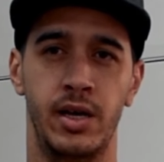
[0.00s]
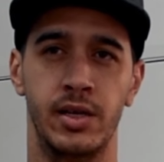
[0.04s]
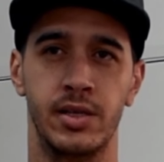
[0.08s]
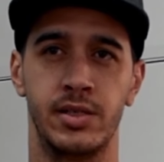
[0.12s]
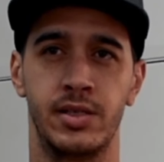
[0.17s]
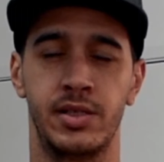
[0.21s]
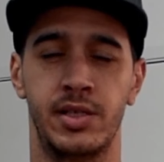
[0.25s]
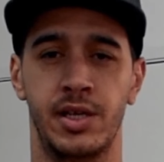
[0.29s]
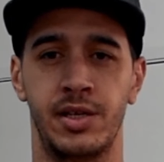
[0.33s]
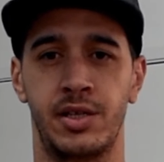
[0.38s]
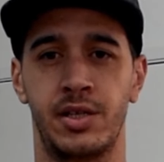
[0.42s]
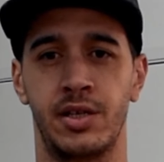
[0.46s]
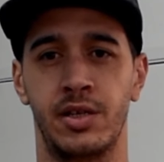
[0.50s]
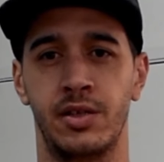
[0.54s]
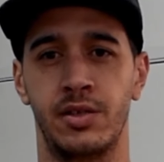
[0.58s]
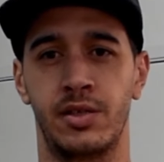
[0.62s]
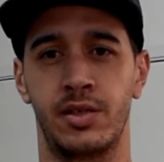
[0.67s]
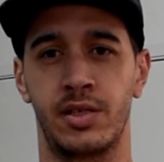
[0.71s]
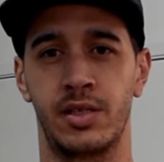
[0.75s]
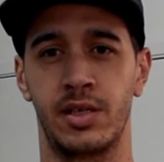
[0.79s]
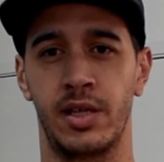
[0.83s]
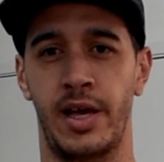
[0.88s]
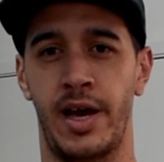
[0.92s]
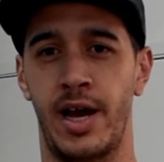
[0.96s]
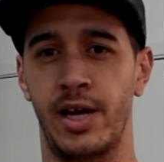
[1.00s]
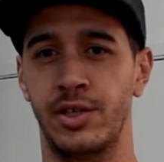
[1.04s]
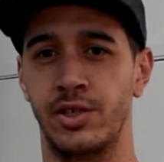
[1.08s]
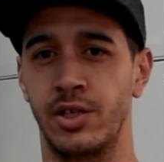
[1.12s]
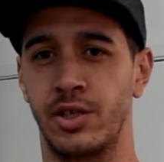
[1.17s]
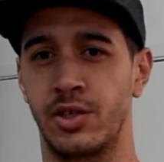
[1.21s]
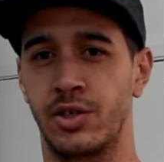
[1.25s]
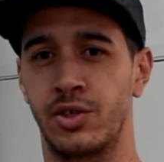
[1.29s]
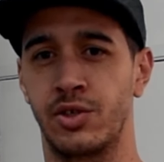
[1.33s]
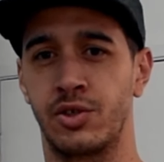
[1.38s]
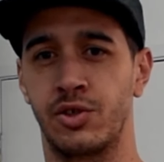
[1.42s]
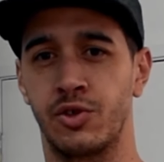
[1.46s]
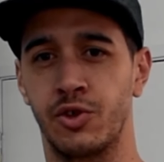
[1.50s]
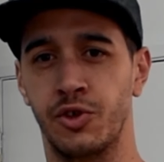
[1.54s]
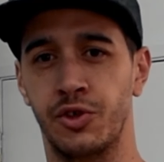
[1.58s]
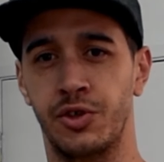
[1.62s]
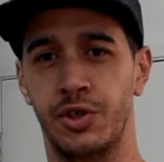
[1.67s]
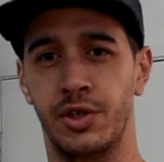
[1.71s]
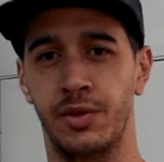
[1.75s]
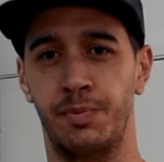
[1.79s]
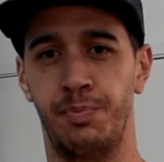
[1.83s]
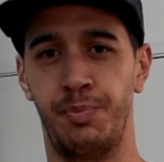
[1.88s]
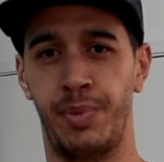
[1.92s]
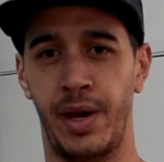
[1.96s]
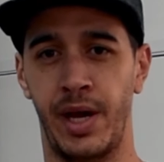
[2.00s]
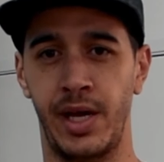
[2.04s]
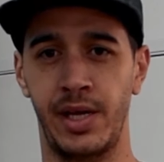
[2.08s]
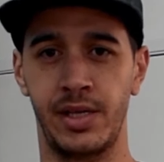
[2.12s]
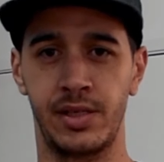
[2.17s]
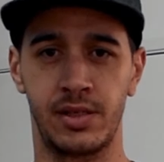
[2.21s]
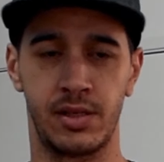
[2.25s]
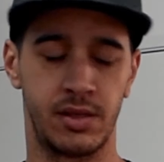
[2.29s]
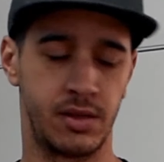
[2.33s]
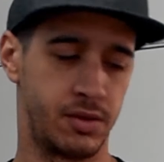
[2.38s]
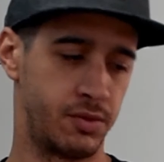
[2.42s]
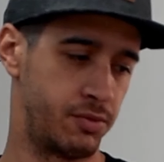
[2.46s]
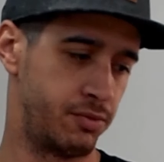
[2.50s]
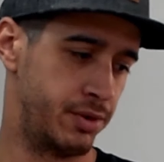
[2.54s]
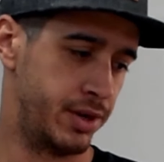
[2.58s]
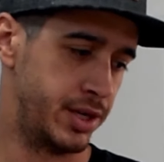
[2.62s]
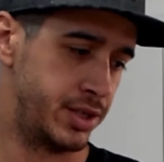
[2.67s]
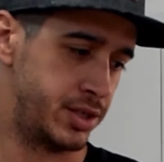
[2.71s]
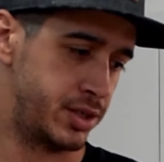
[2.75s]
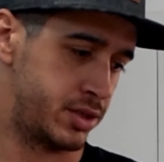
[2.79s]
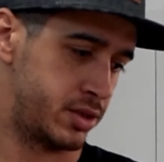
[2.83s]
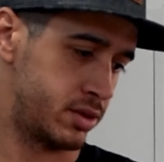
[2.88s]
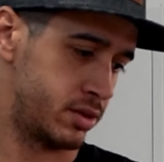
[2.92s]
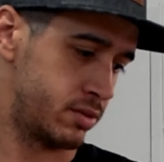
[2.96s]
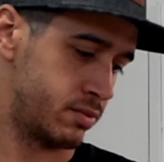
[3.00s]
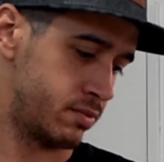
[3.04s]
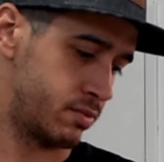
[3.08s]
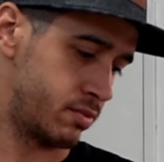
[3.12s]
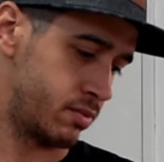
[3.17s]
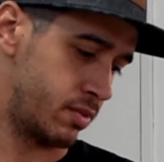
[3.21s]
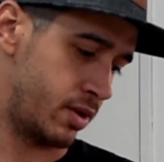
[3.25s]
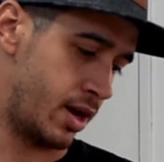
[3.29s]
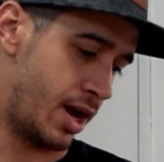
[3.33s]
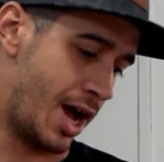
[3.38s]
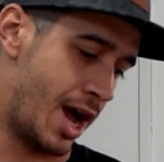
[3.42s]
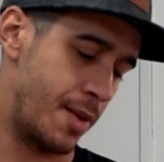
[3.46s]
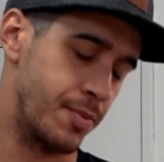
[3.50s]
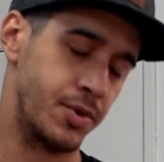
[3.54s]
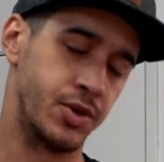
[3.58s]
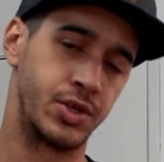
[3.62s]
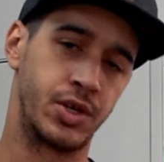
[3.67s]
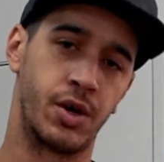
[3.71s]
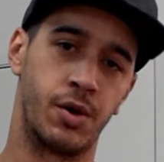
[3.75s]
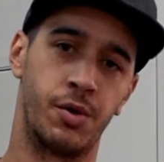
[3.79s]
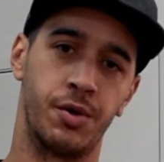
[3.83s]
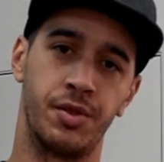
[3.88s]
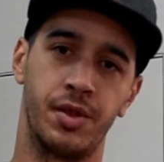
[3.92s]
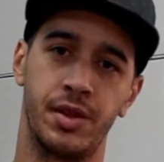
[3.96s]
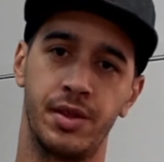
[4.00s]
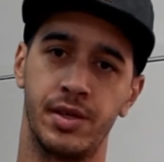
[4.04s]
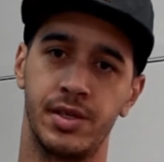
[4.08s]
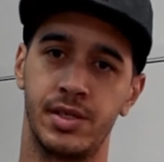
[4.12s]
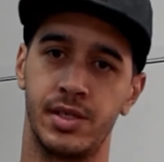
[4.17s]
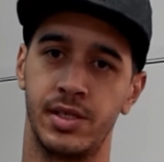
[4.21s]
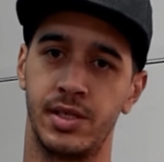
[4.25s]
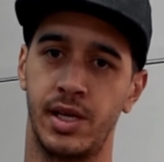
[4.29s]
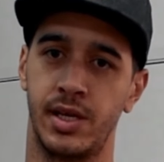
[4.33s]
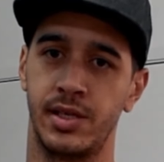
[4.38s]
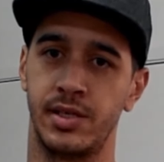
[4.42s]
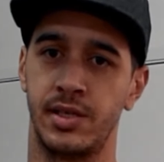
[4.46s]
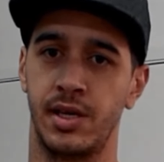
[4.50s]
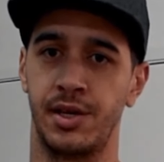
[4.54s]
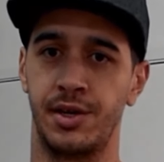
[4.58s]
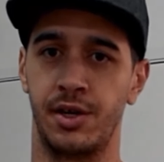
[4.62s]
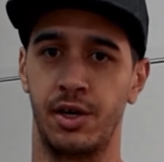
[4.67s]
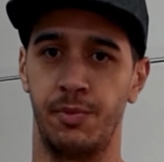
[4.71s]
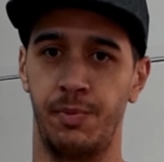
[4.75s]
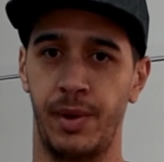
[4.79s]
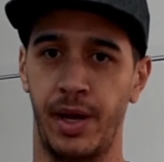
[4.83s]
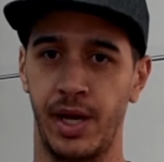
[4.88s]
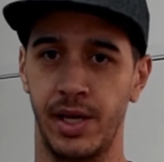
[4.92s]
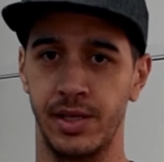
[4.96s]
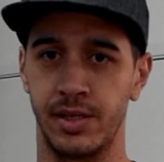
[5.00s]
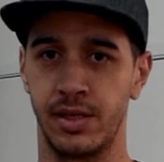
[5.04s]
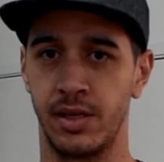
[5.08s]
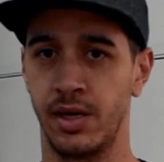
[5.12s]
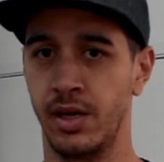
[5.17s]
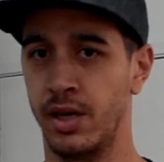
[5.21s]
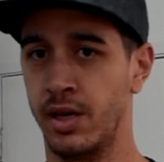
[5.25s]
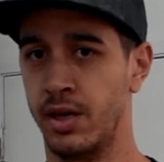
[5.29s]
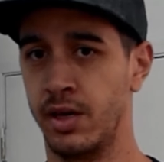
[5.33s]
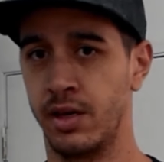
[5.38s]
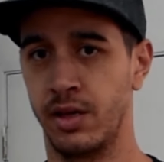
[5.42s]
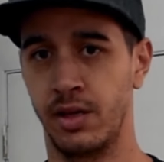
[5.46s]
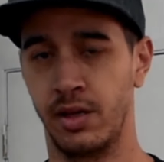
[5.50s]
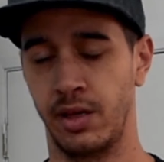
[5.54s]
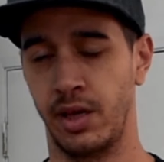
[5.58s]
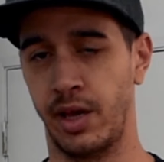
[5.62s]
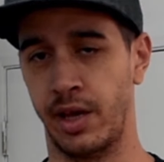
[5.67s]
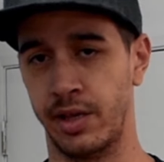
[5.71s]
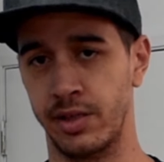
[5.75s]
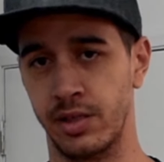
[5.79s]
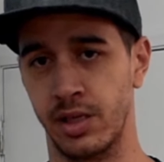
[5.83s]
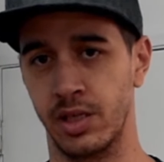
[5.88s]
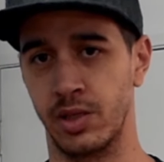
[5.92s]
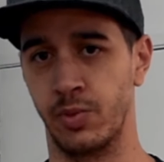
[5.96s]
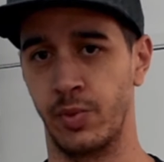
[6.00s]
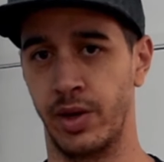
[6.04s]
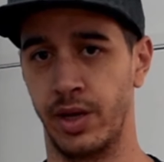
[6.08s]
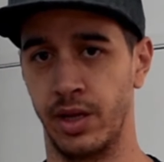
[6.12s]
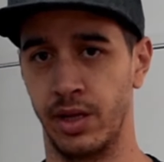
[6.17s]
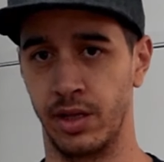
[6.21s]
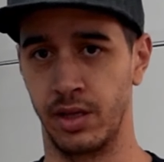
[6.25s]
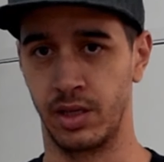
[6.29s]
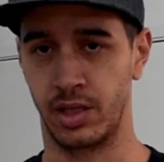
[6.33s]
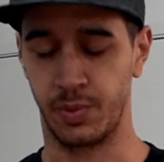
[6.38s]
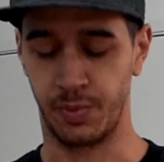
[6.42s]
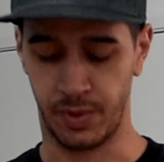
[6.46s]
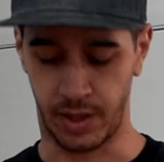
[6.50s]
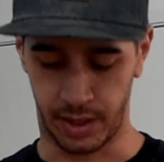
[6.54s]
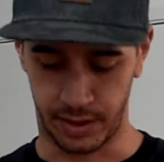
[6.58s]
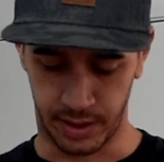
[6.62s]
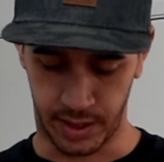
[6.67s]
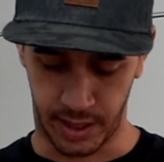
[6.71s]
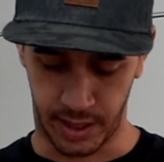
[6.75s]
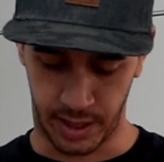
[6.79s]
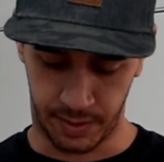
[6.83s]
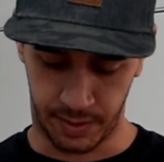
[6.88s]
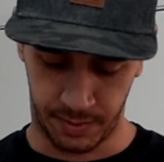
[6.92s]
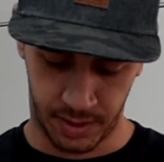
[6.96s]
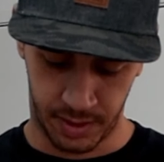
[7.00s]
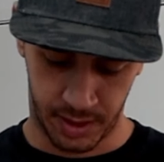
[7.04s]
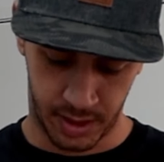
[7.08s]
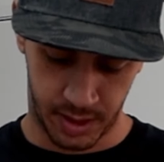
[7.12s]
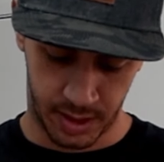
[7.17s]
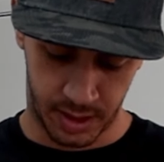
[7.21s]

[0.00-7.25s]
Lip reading: centered / extruded base, which I'm just going with that this is a centered base. Easiest way to explain that.